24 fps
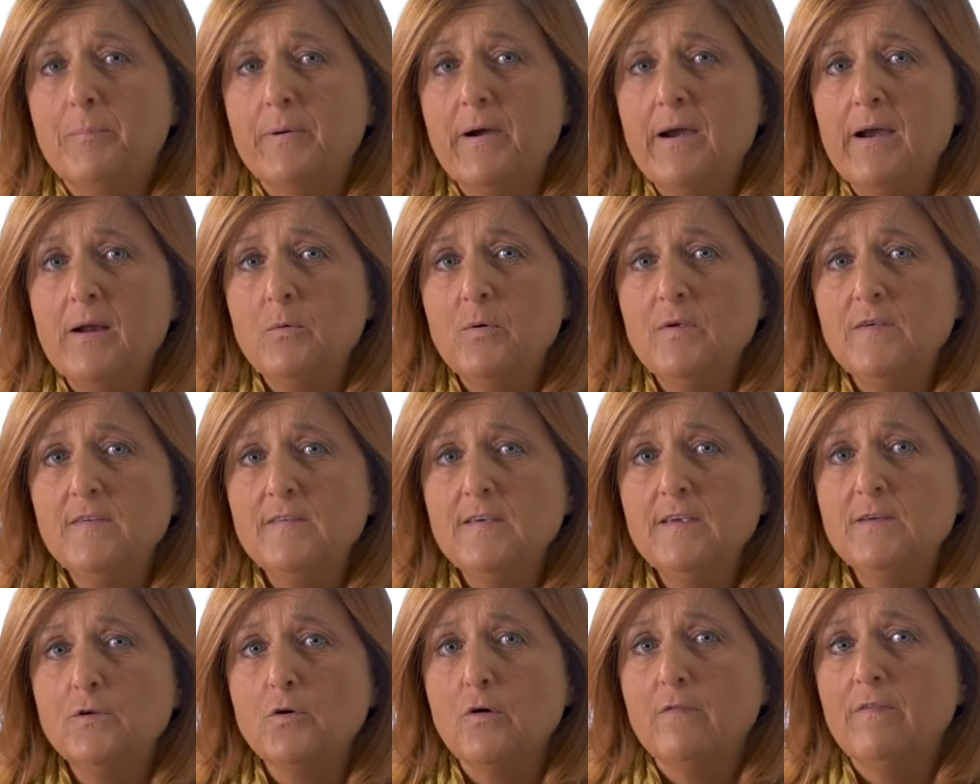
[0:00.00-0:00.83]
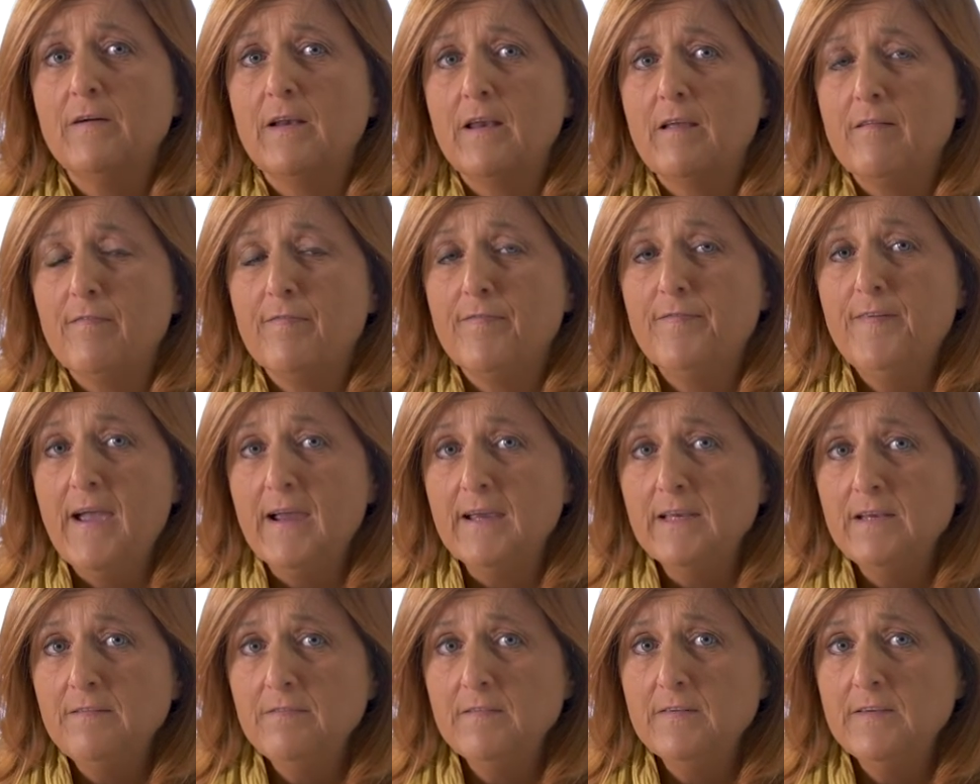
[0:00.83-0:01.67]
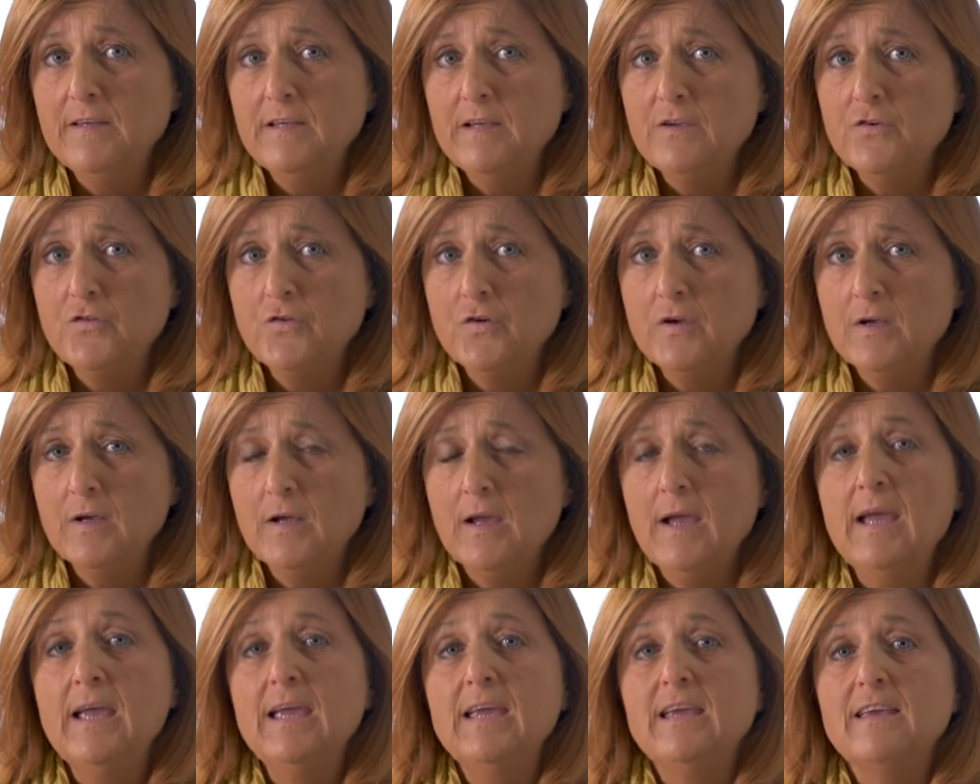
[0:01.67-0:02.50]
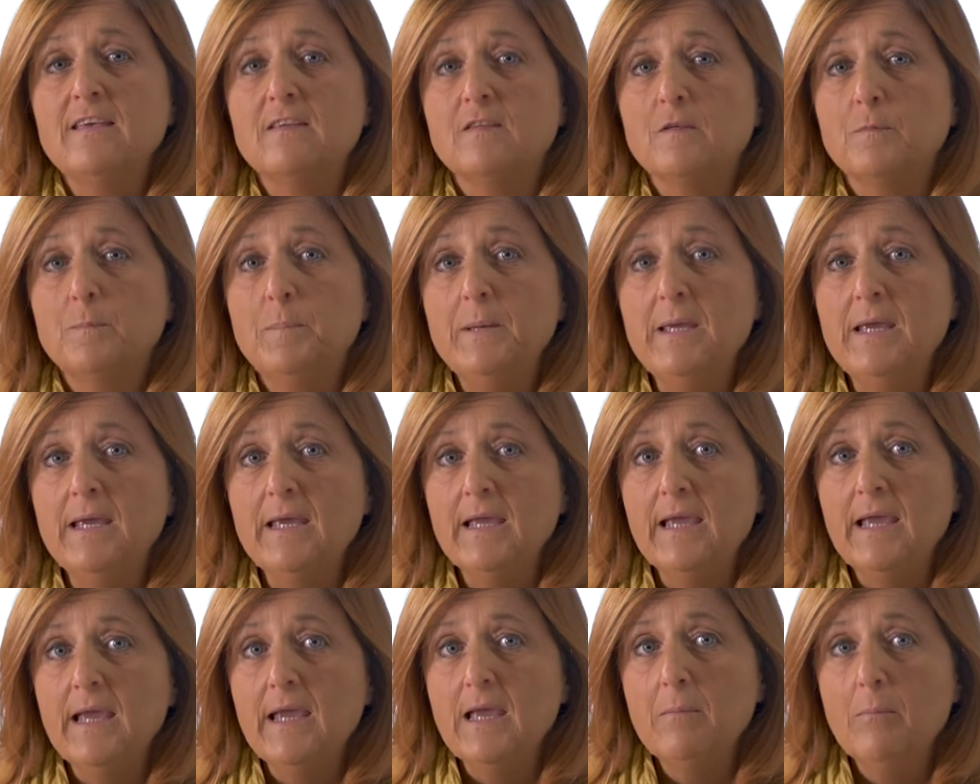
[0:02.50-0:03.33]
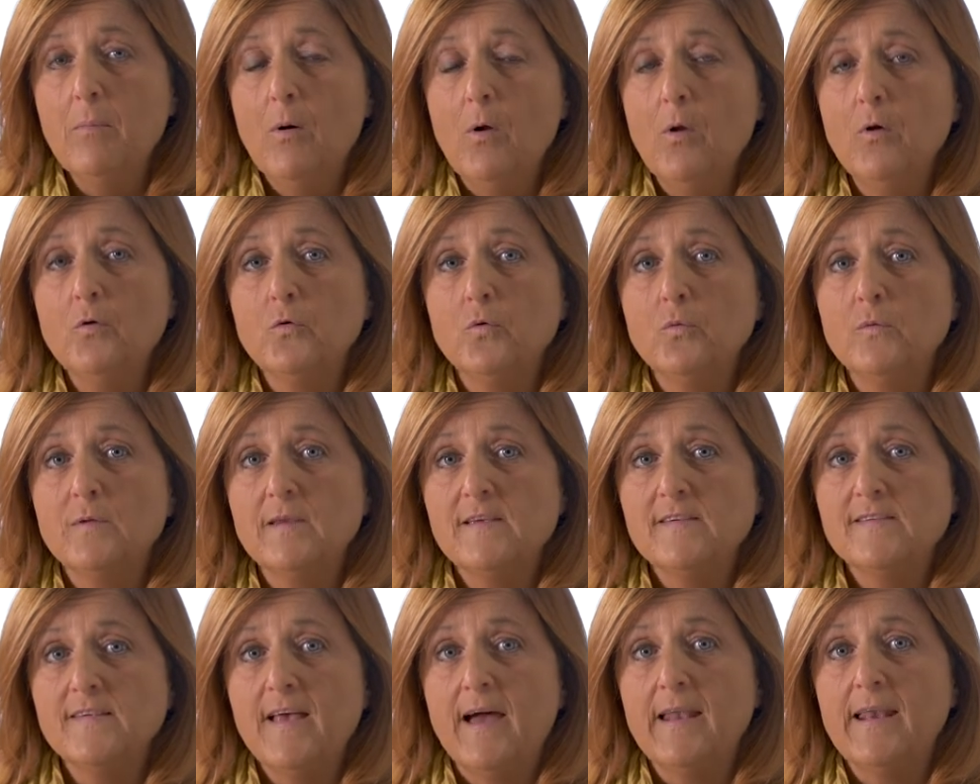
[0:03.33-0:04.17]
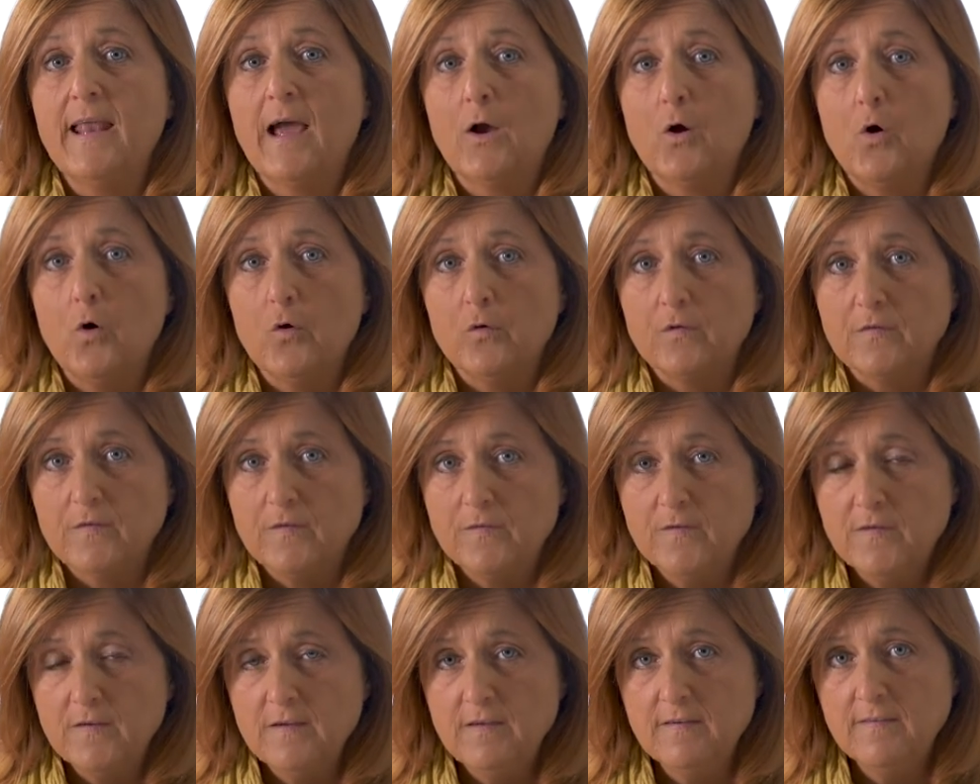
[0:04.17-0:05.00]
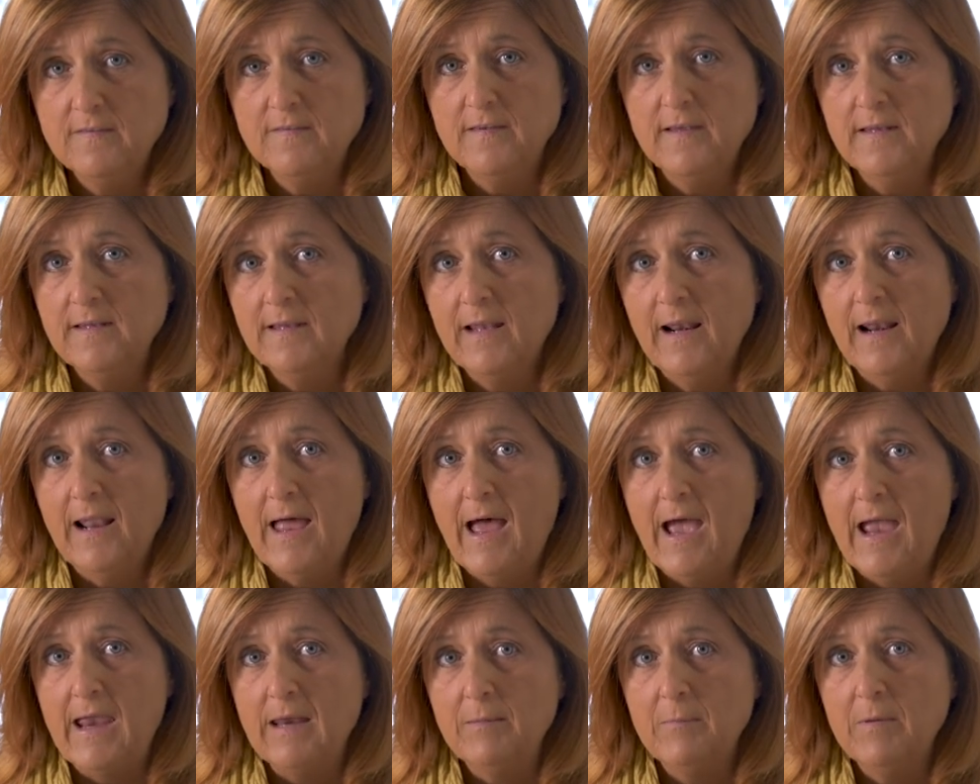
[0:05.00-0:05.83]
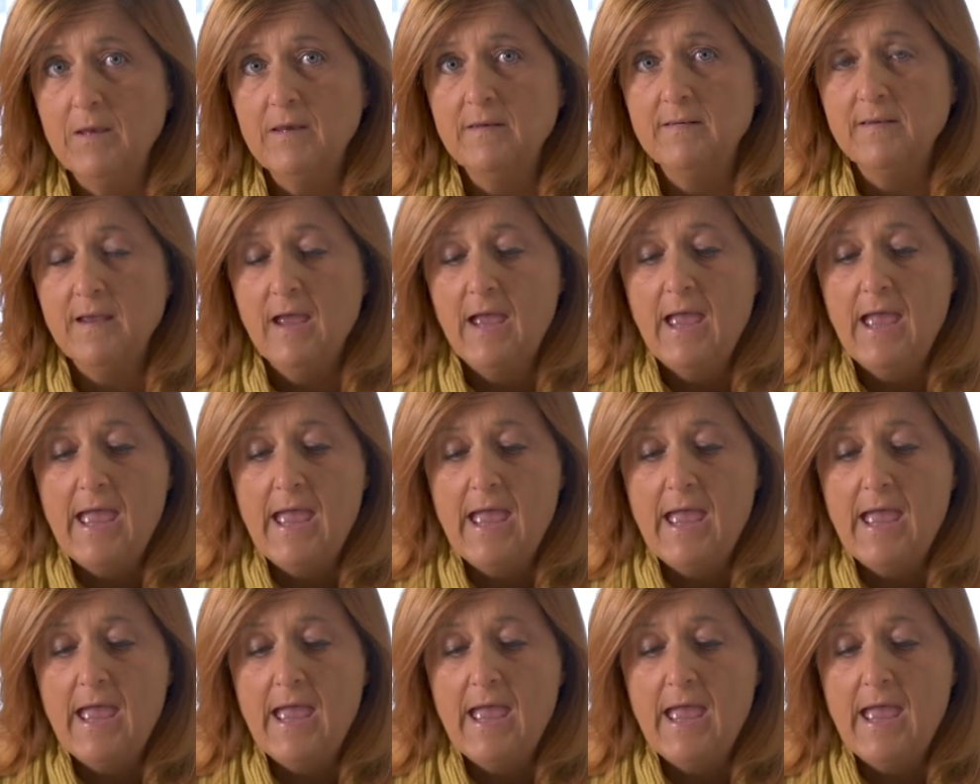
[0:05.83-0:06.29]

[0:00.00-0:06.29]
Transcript: prerequisite of an effective teaching is being able to design a consistent alignment